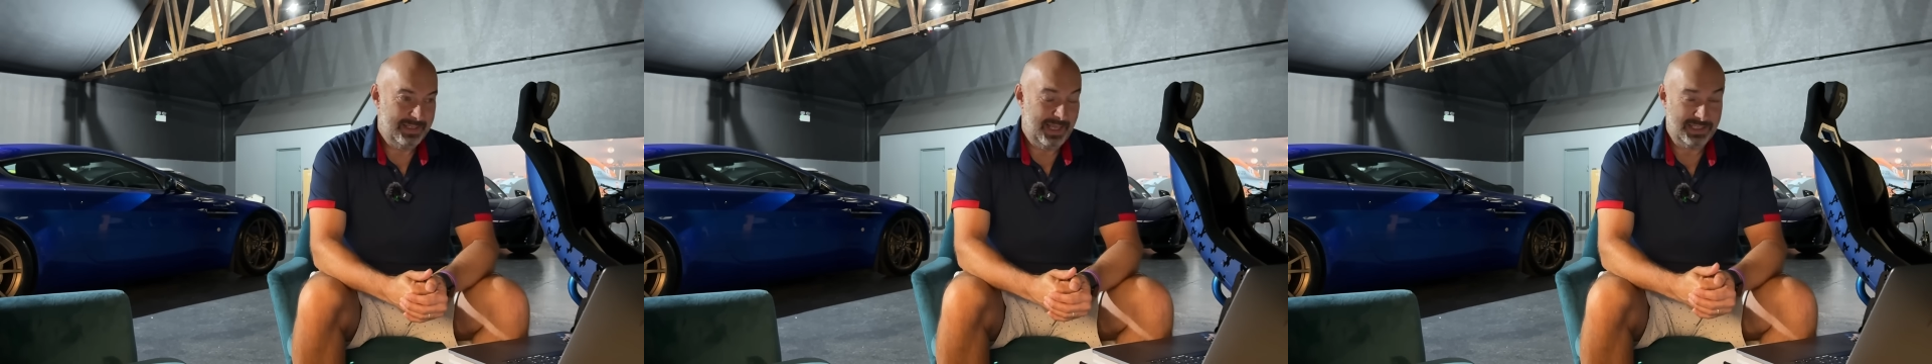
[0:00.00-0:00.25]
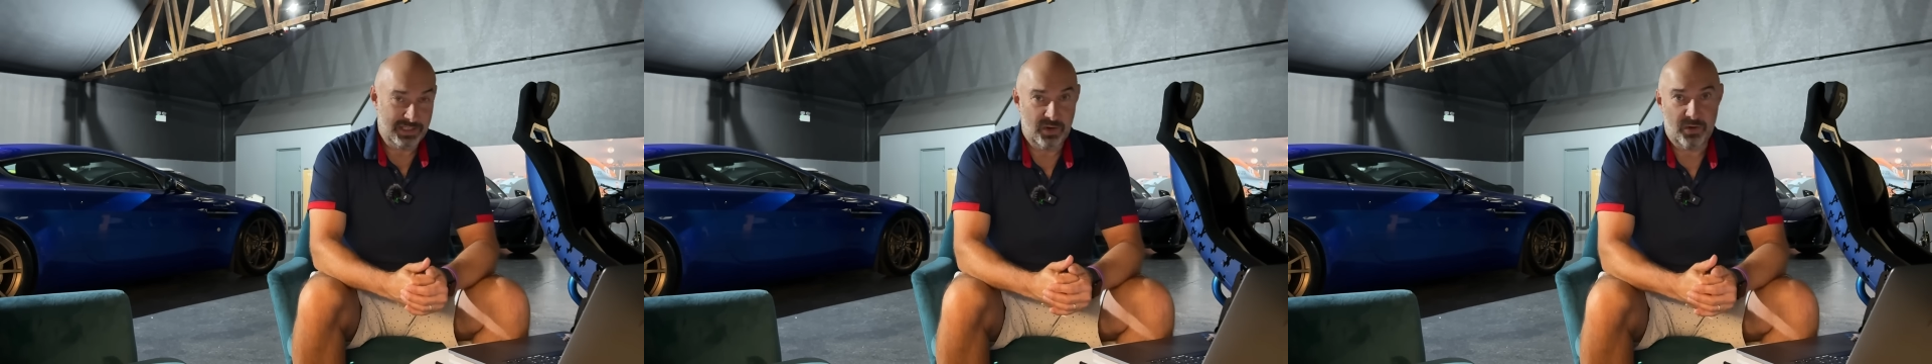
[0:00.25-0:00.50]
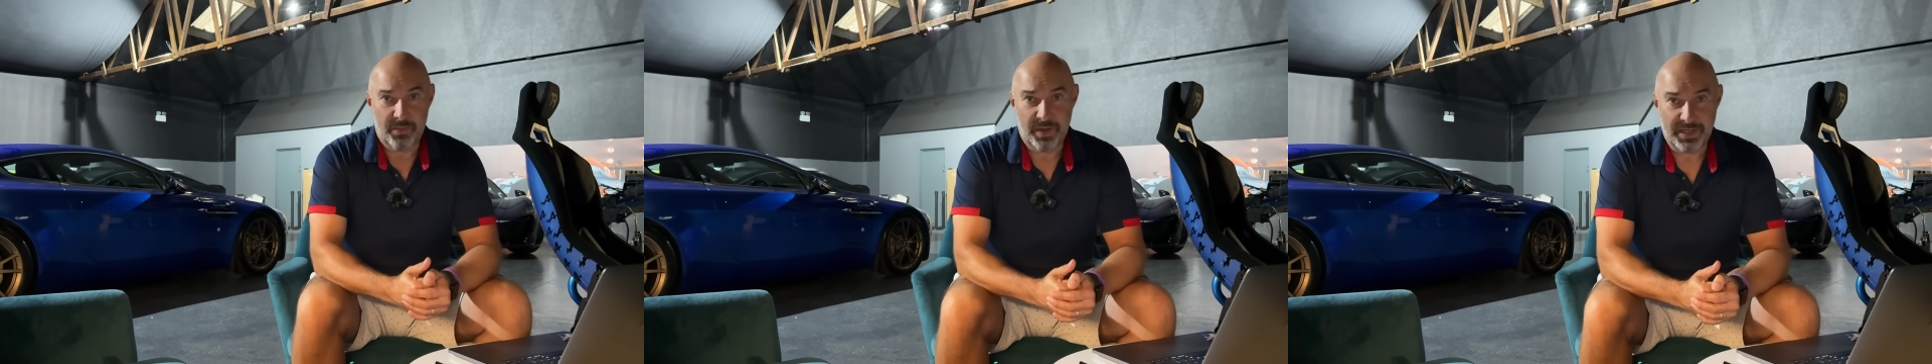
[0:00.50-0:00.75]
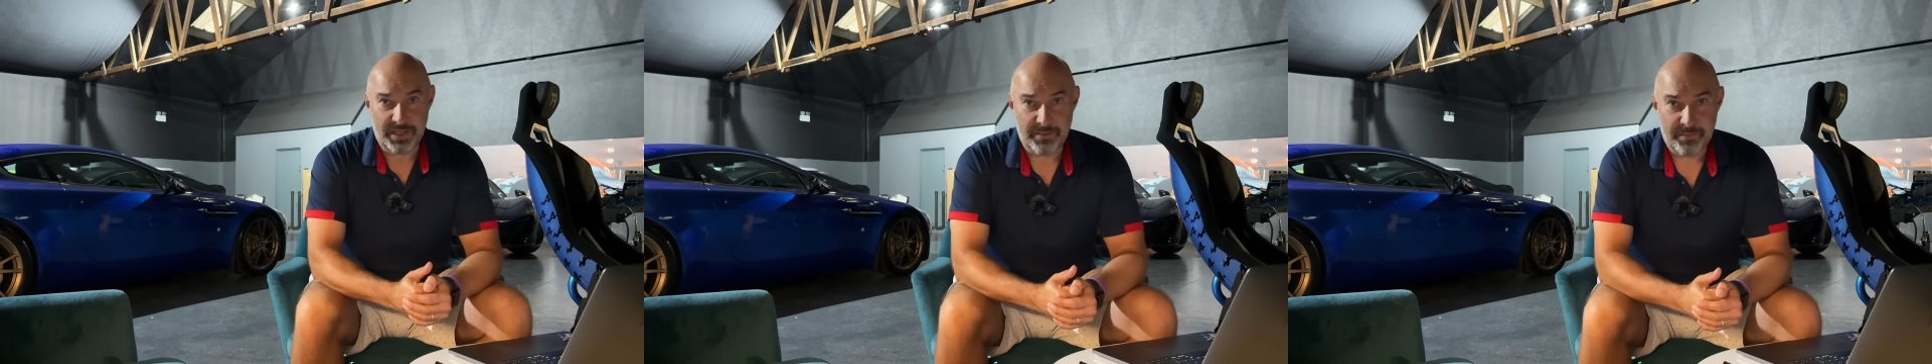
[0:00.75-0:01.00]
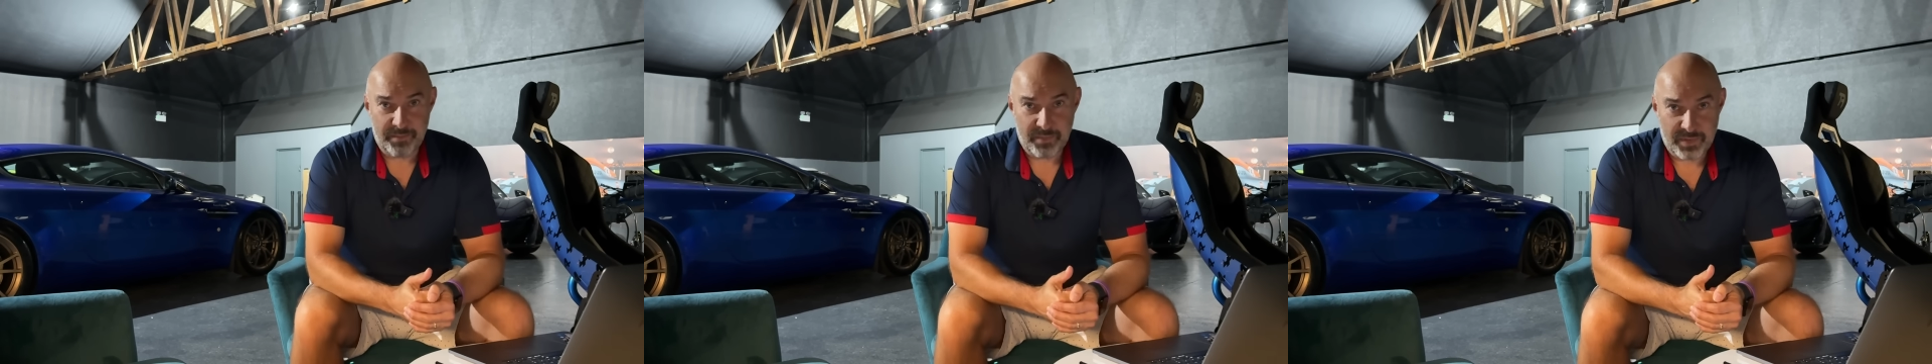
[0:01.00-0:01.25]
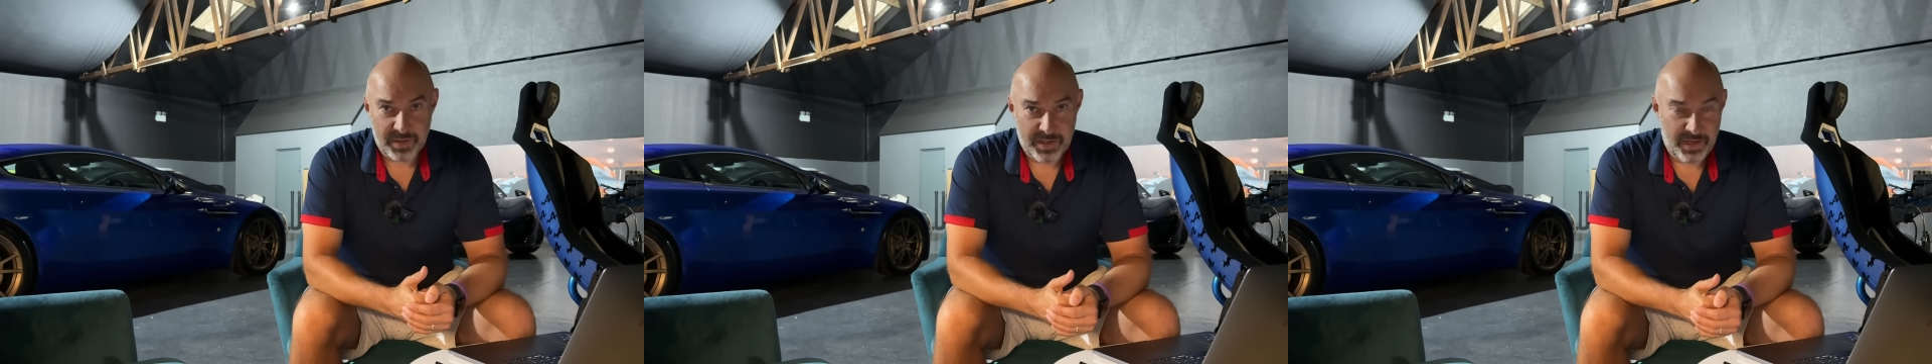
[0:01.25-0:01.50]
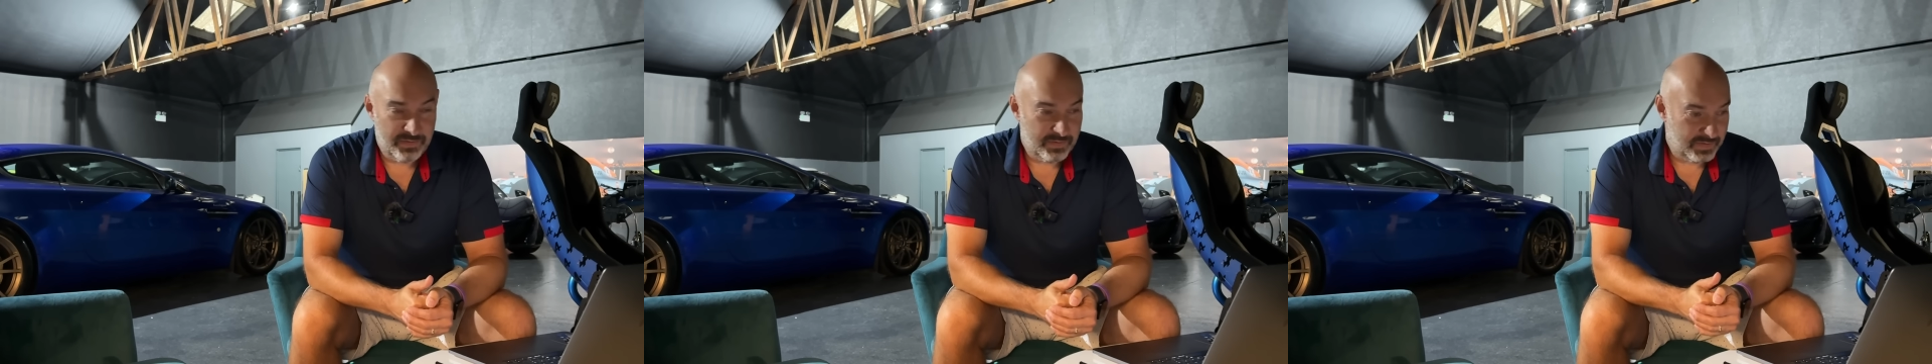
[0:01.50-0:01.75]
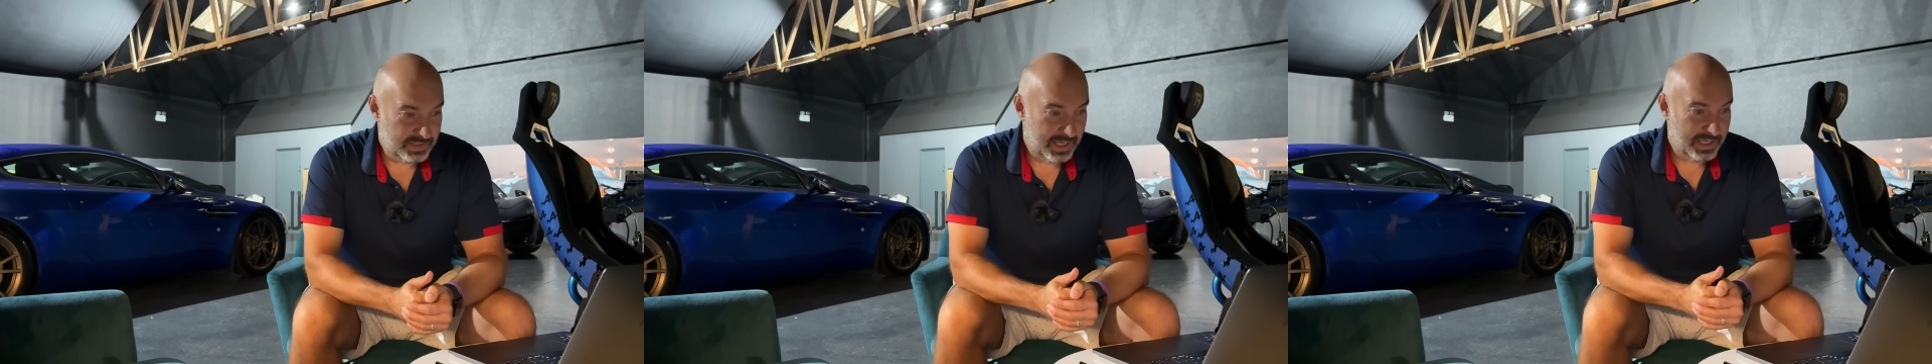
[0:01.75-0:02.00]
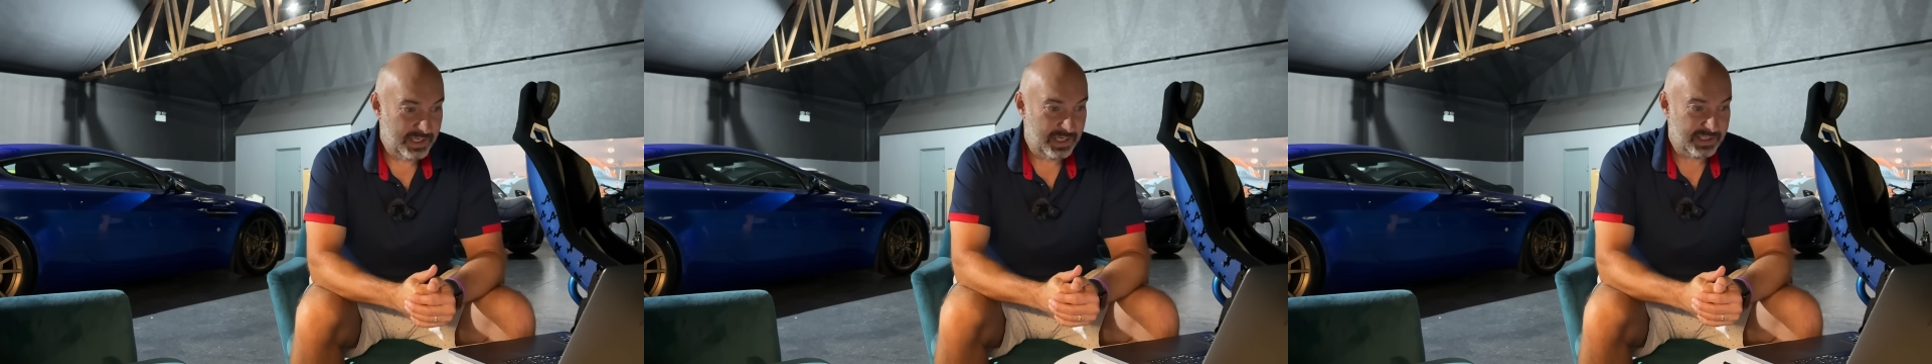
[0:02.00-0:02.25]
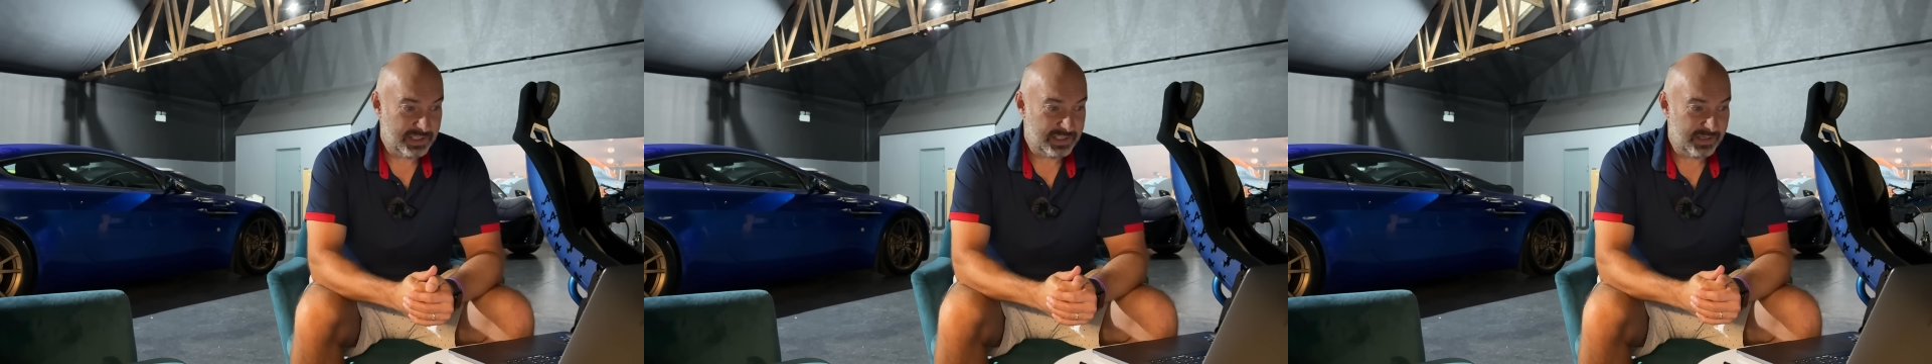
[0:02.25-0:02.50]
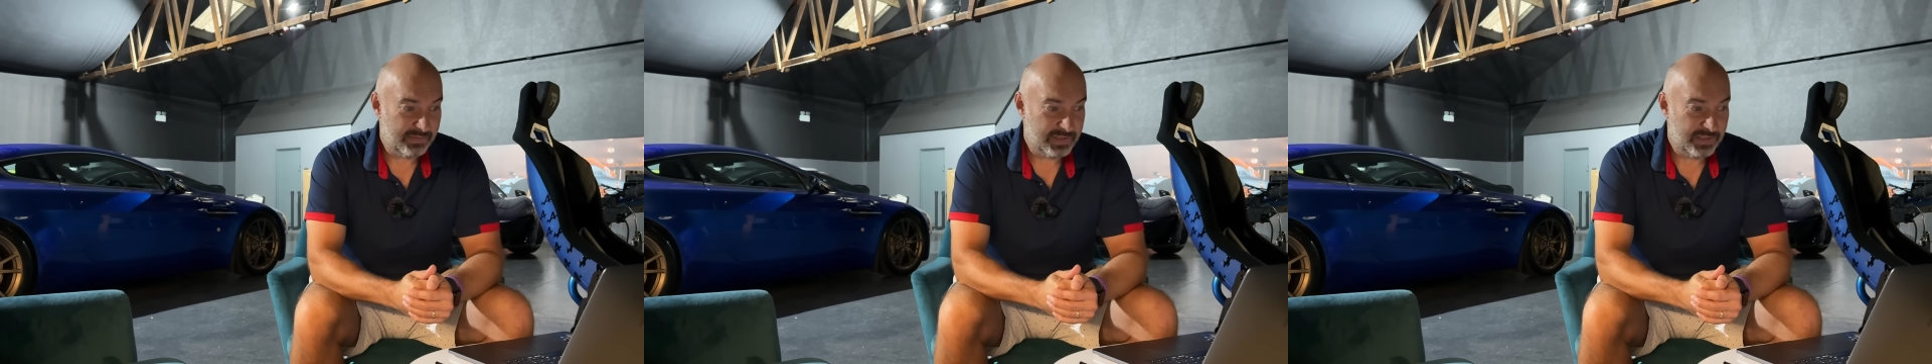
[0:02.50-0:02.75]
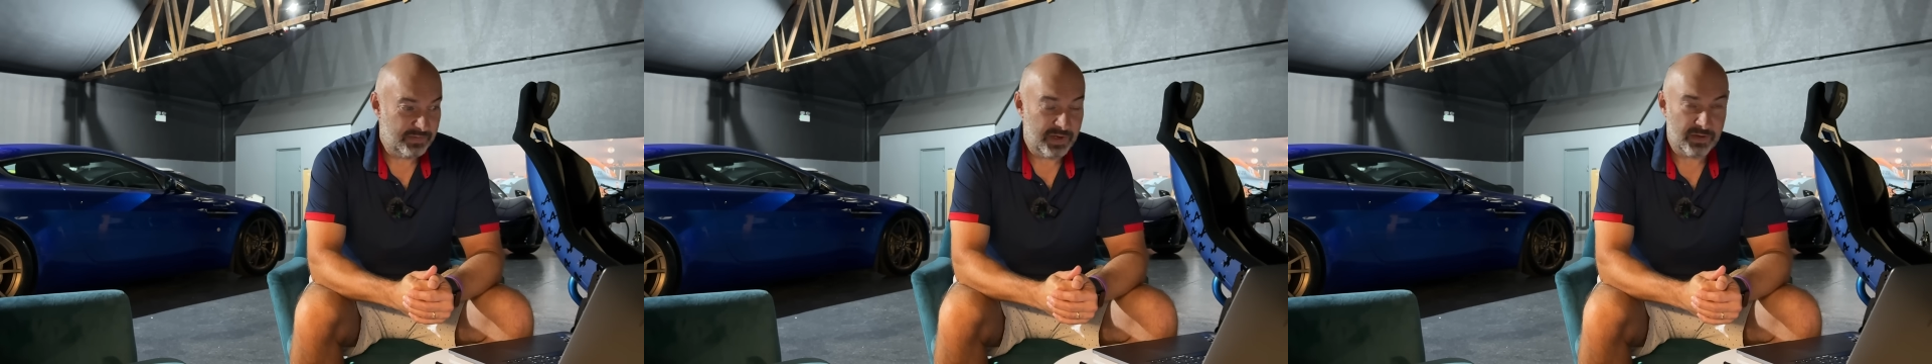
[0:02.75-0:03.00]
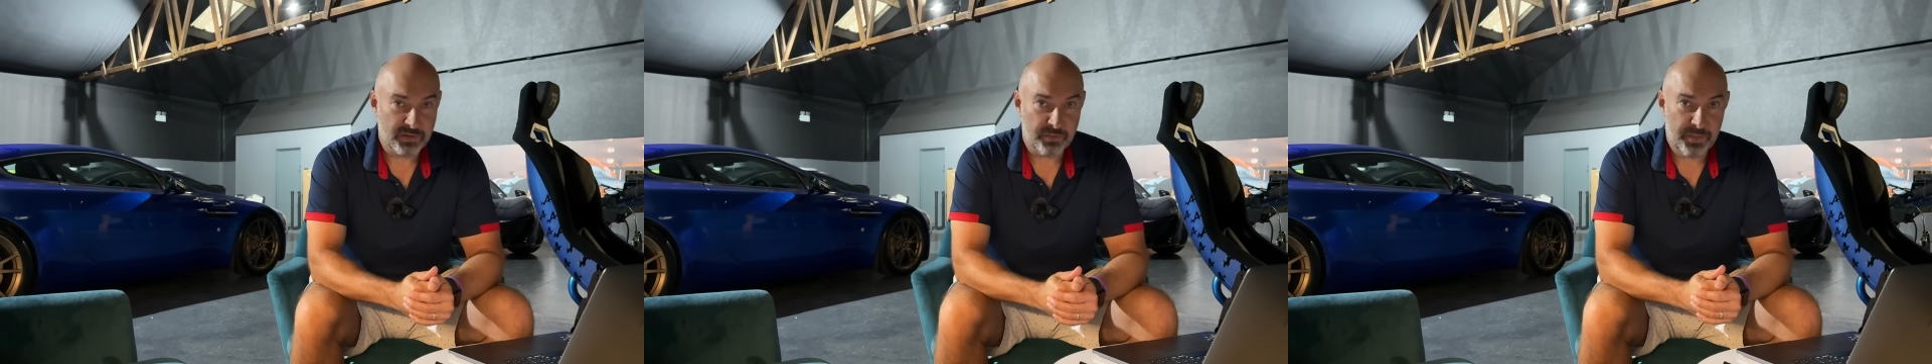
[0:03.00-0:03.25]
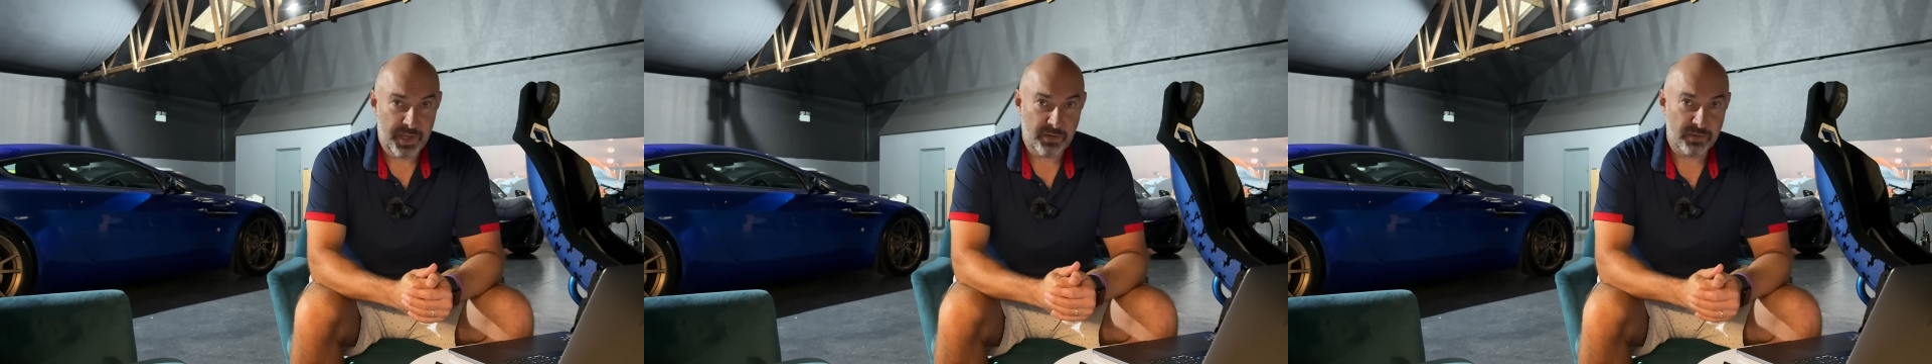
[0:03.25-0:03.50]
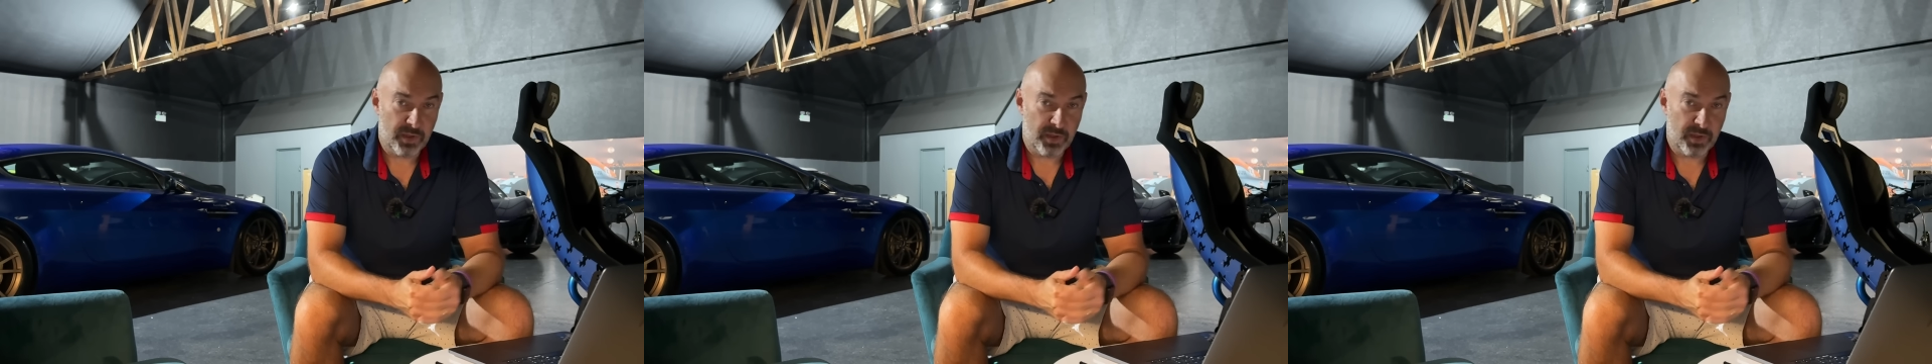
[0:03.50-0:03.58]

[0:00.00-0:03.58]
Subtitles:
That's a lot of money. You have it for 10 years, it's £70,000.